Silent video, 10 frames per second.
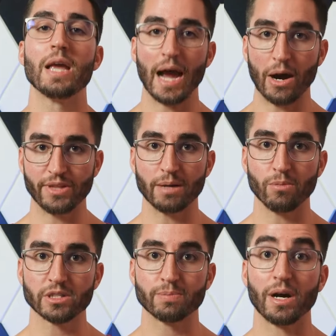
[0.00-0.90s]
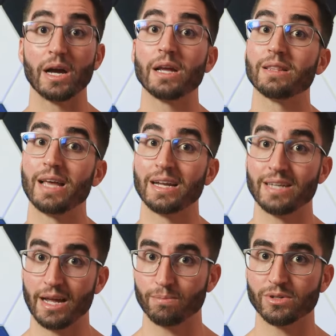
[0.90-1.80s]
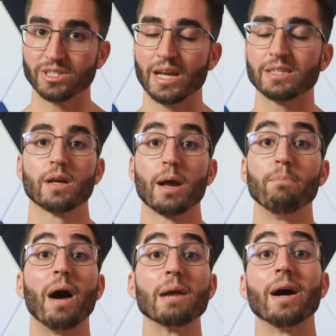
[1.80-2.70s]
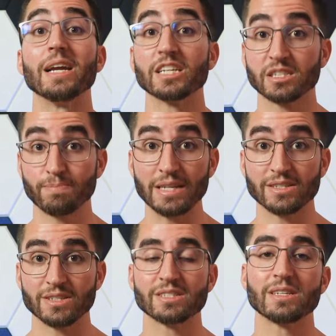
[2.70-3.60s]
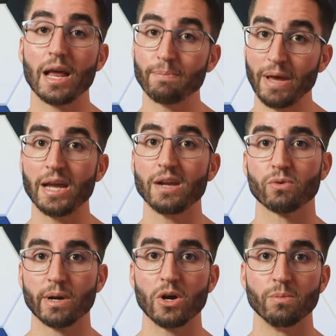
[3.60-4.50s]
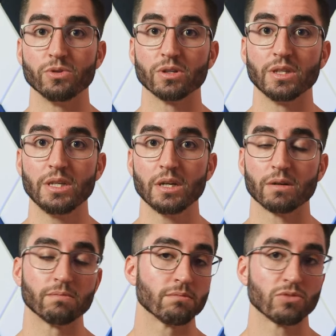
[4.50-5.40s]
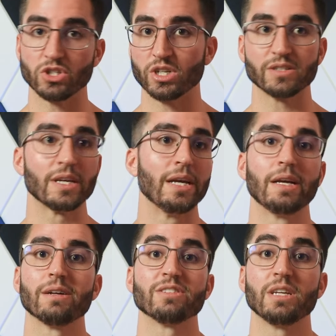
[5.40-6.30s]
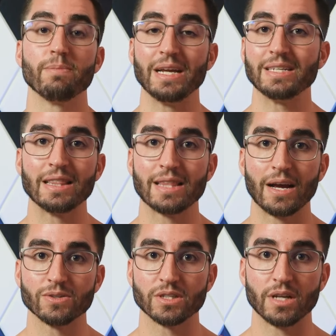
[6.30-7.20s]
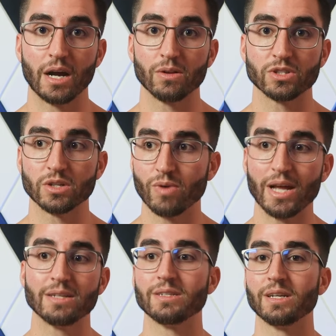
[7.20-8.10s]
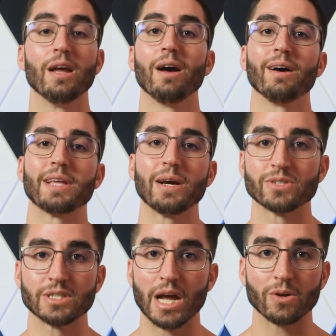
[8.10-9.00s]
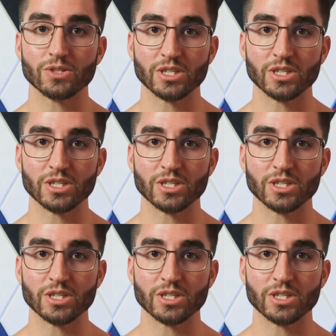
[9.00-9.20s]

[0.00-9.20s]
I would then multiply that 10% by my expenses that I paid for my home during the year, such as, let's say you pay $10,000 in rent and $1,000 in